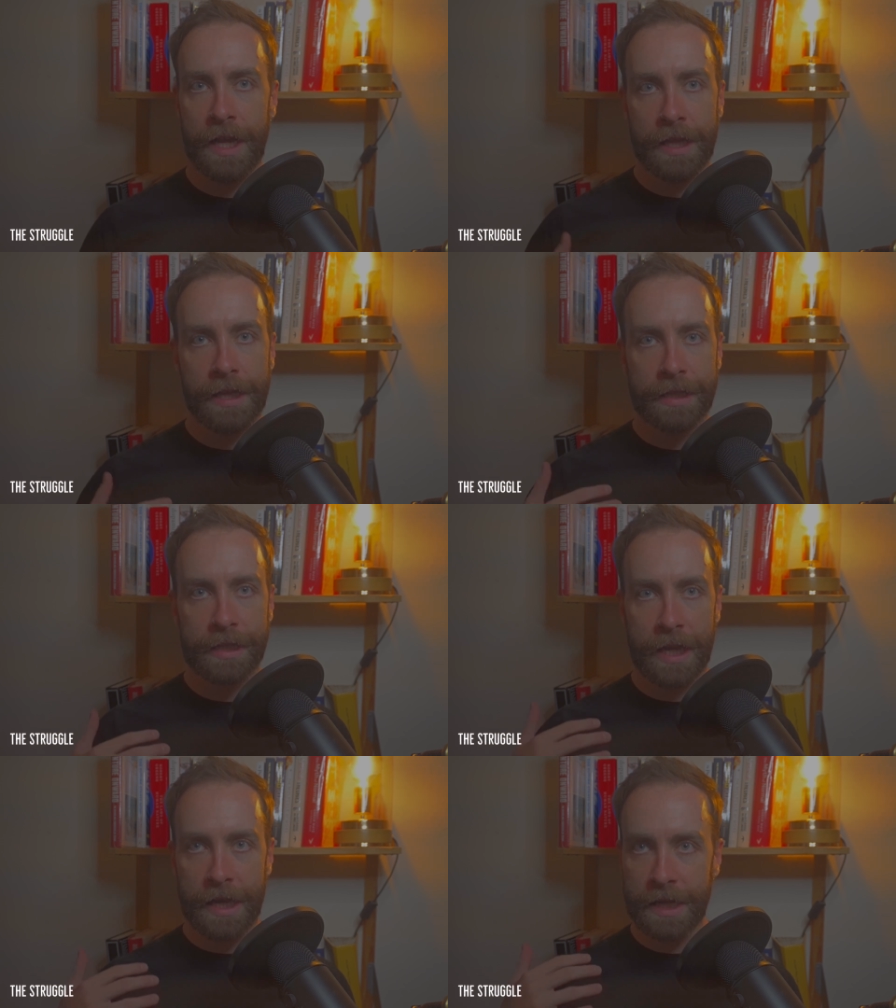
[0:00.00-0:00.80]
This
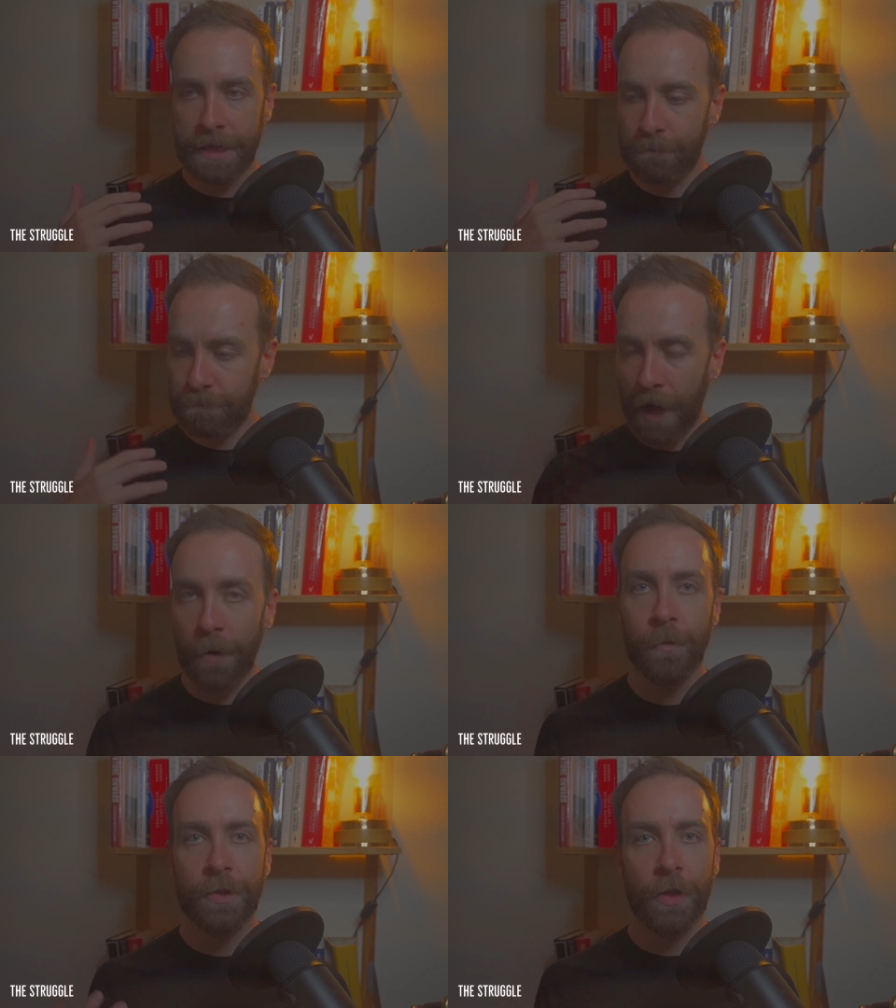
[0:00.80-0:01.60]
is
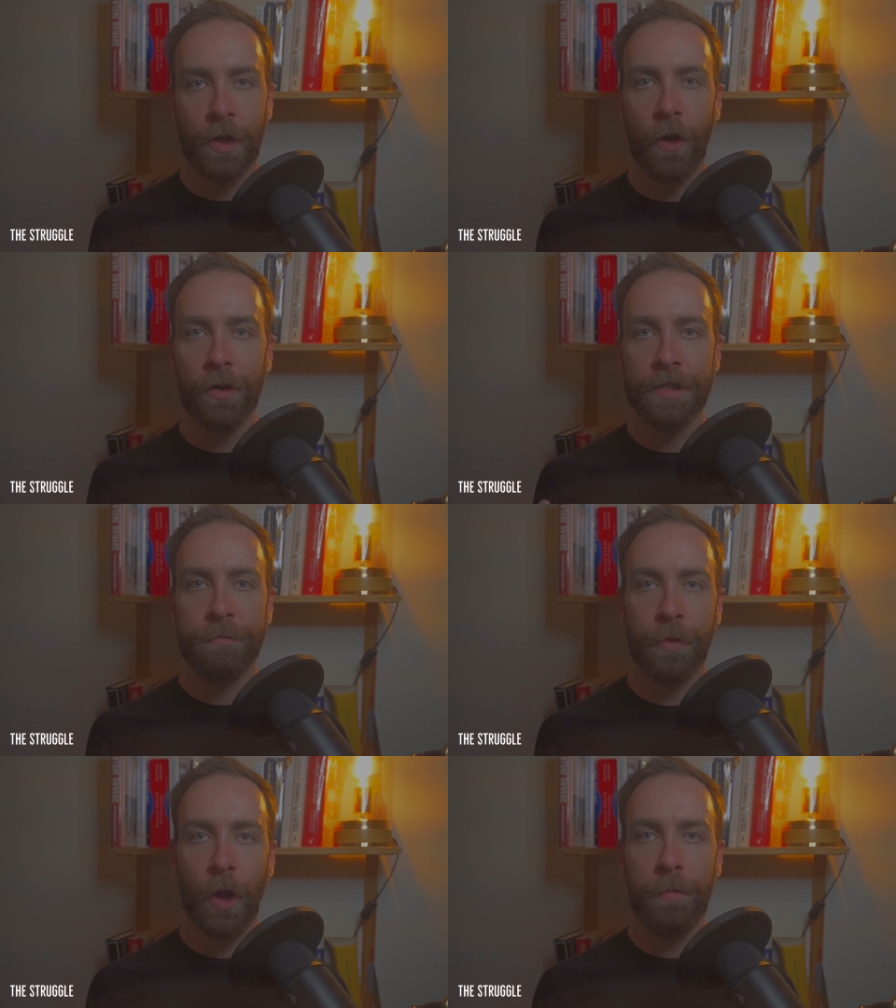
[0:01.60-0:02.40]
bound to cause
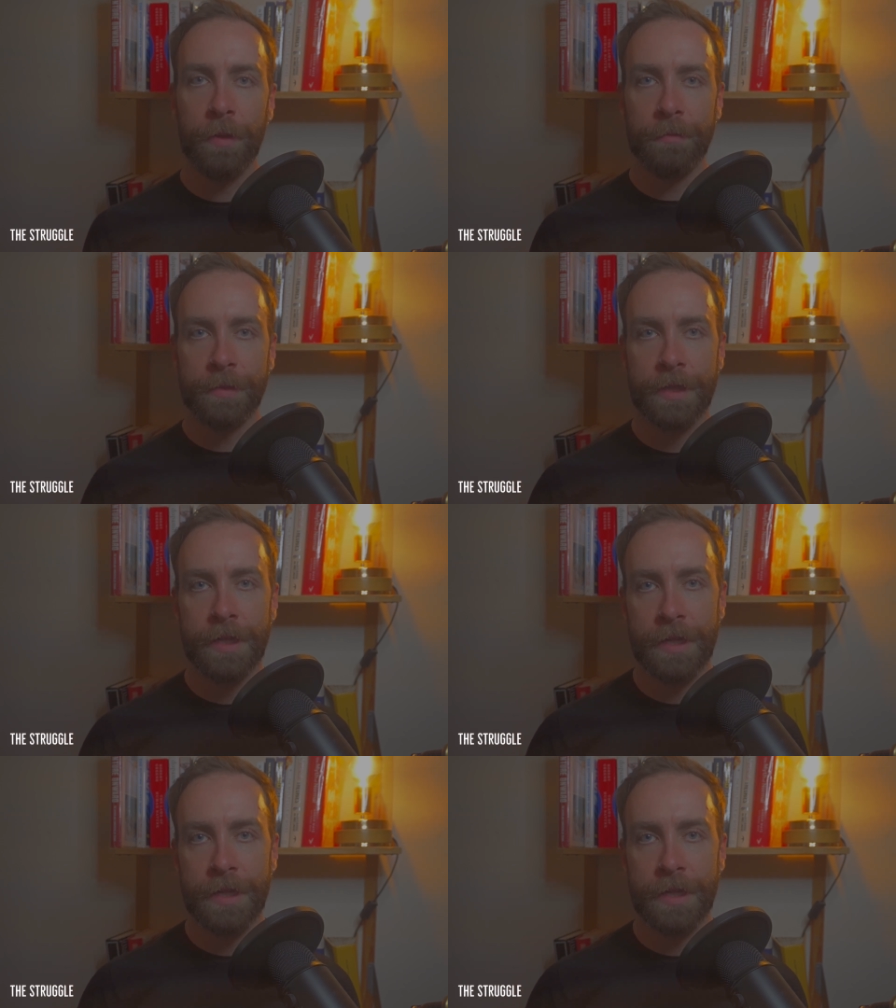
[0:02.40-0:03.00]
problems.